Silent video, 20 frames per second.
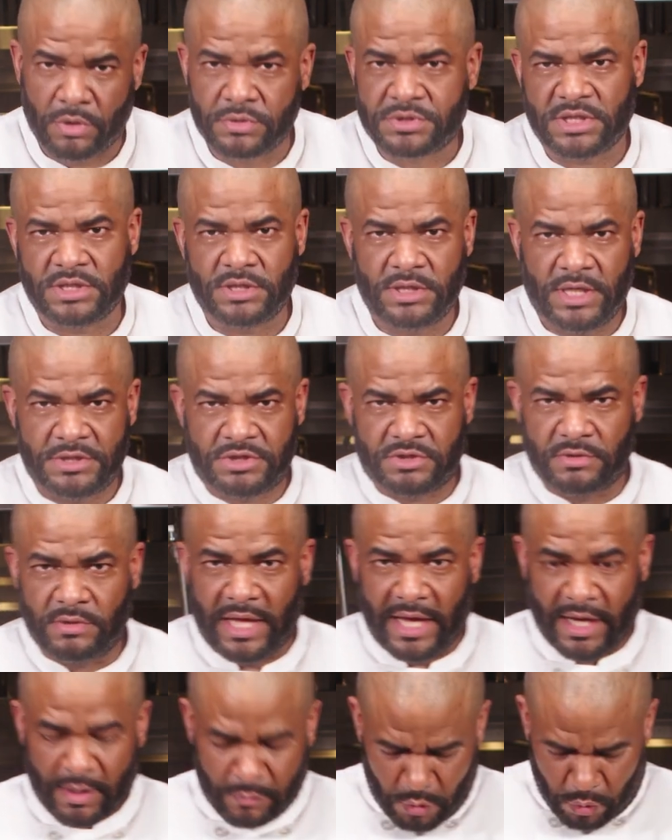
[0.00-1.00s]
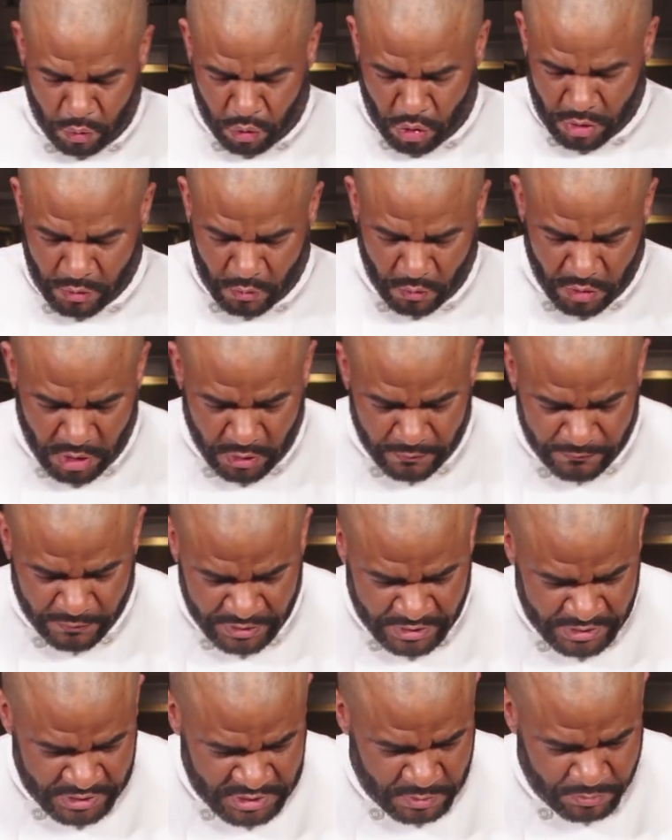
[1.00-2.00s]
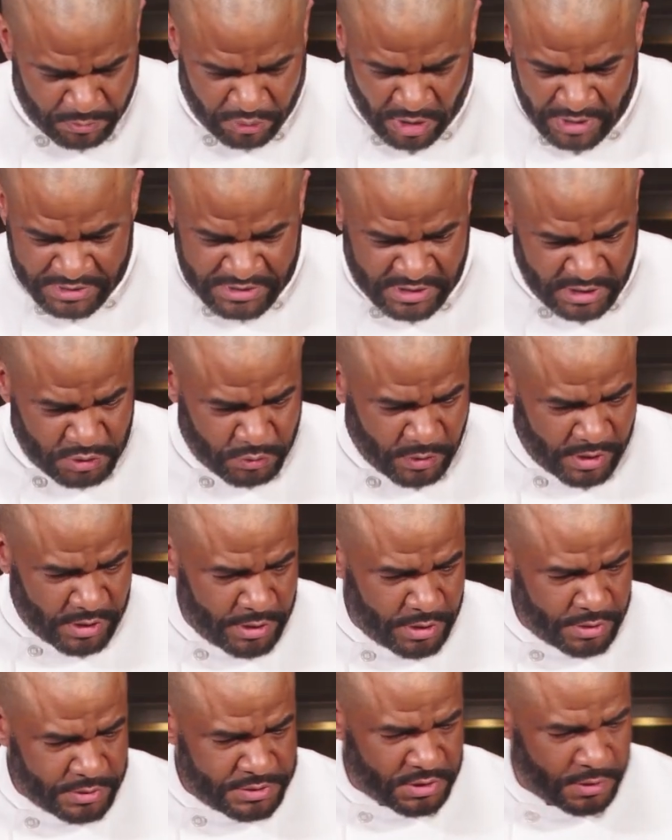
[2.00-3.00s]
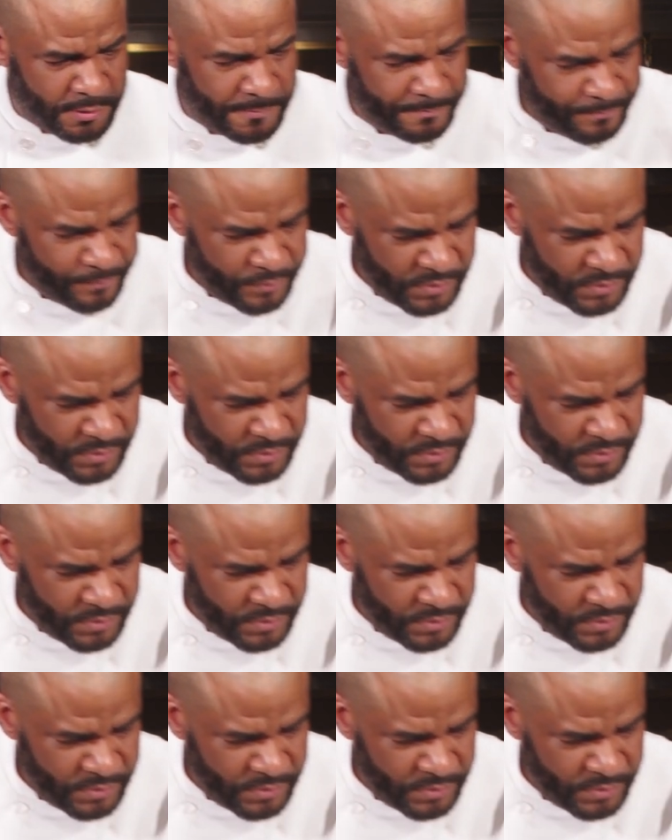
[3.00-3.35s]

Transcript: protein that you like will work well for this process right here. So